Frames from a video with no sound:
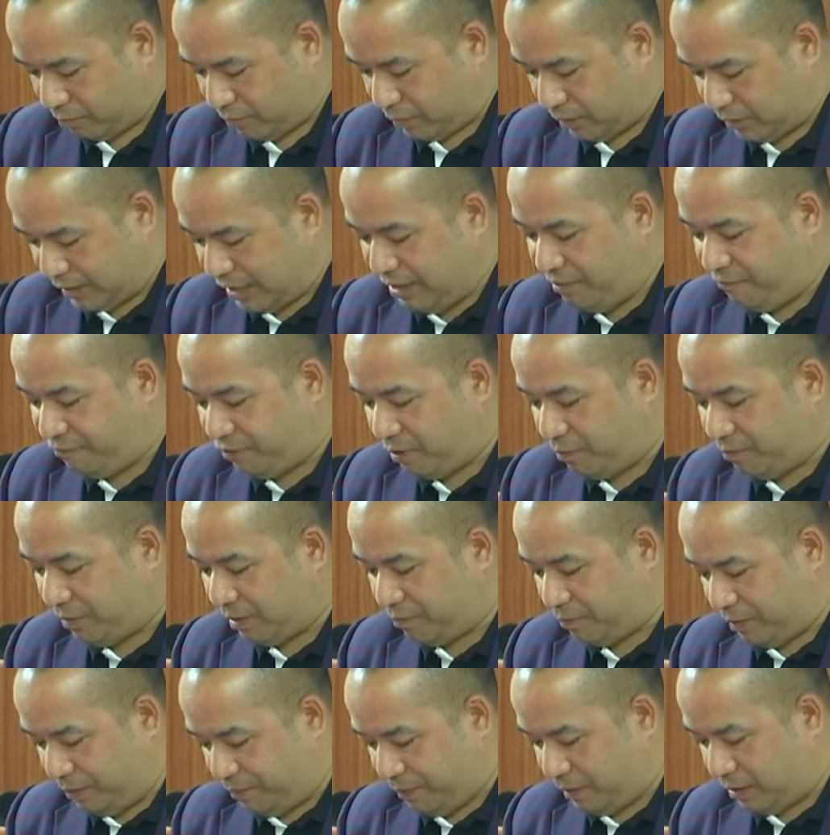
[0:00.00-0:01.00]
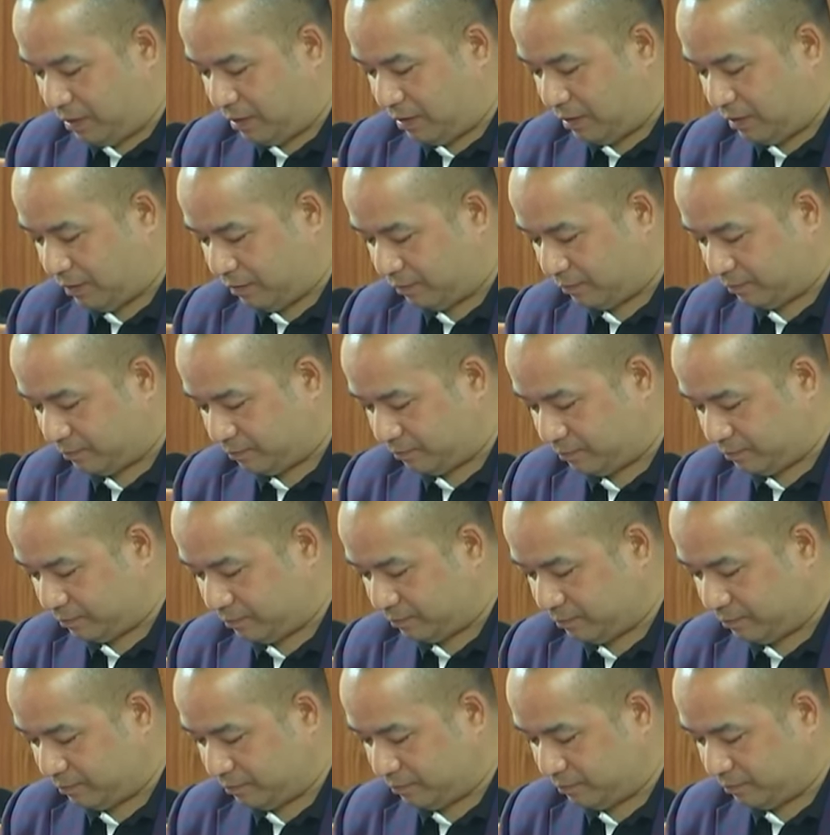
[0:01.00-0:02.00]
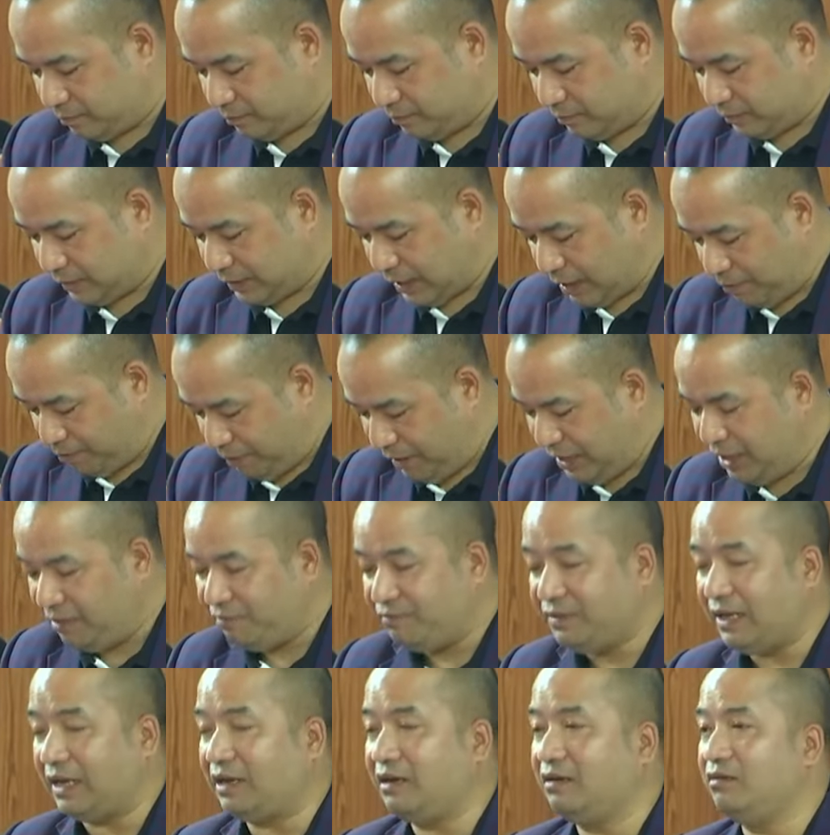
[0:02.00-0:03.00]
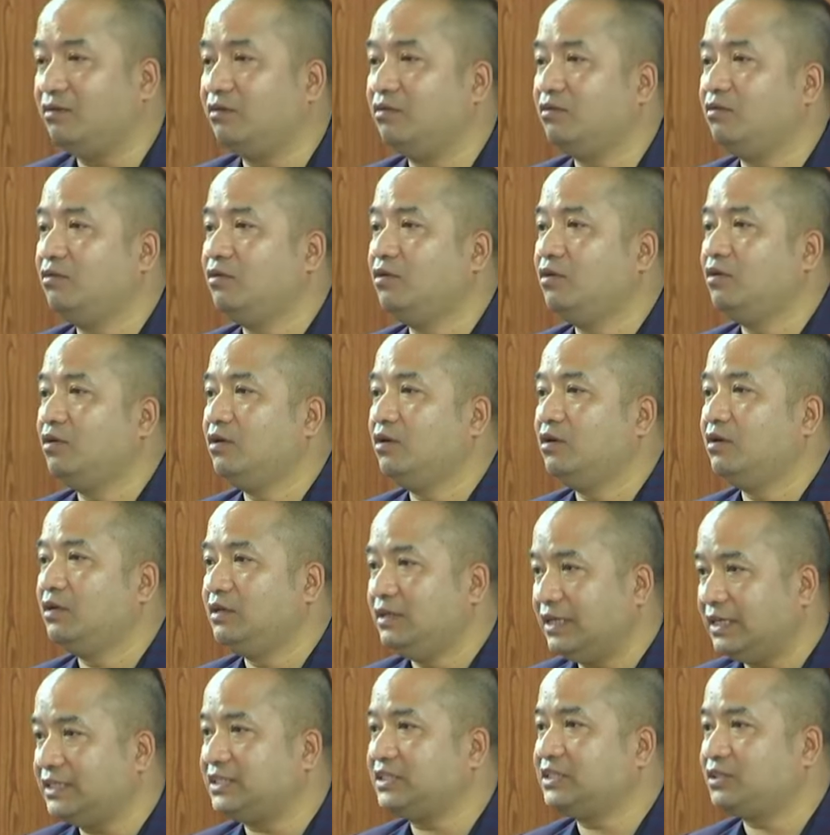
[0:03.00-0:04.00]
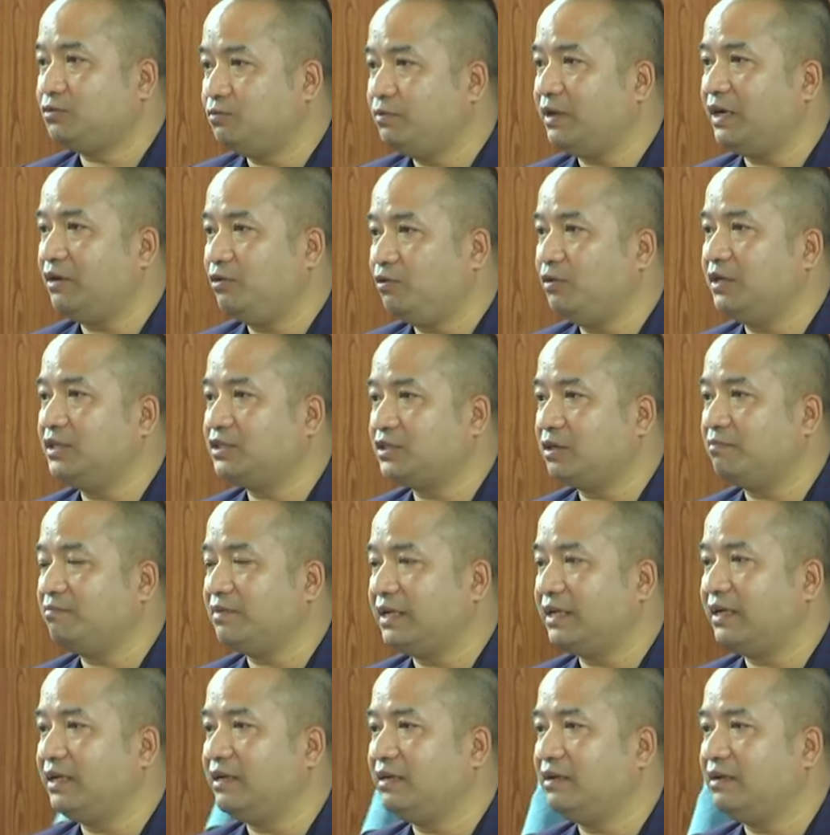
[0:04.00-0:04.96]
thing from the people, can believe that, yes, we are doing something.